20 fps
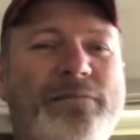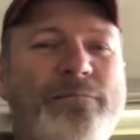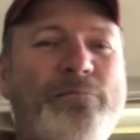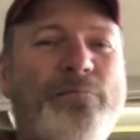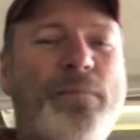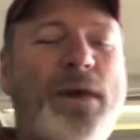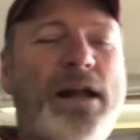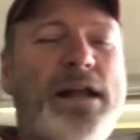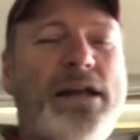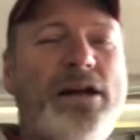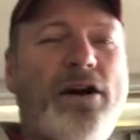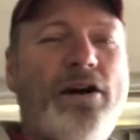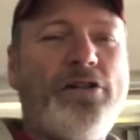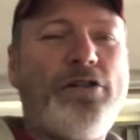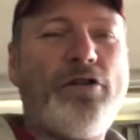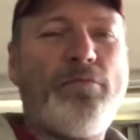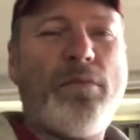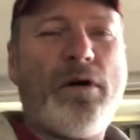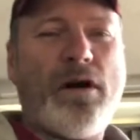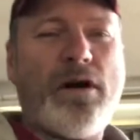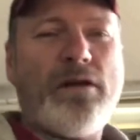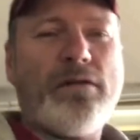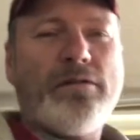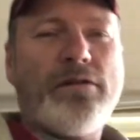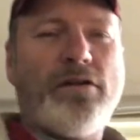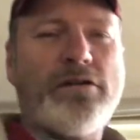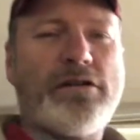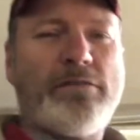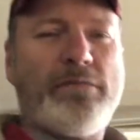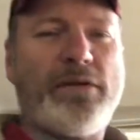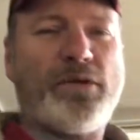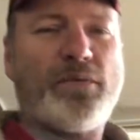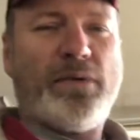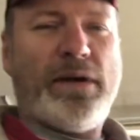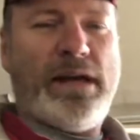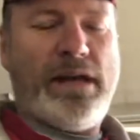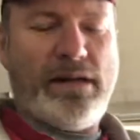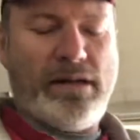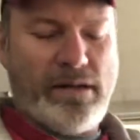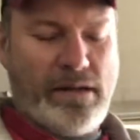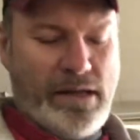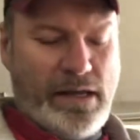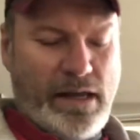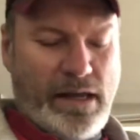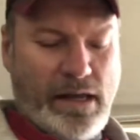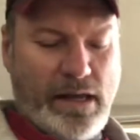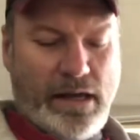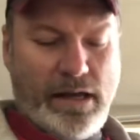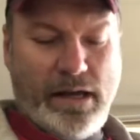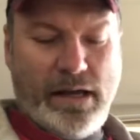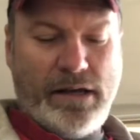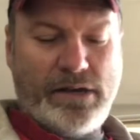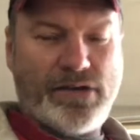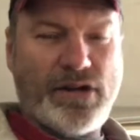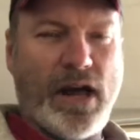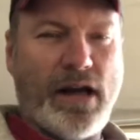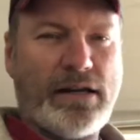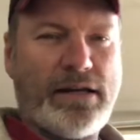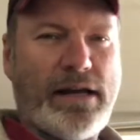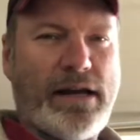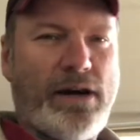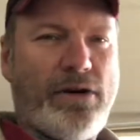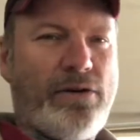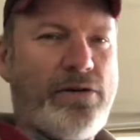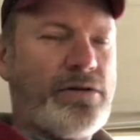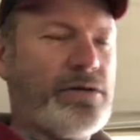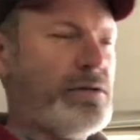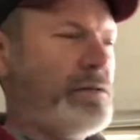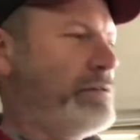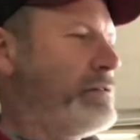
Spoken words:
Monte Carlo bar goes in between the shock towers.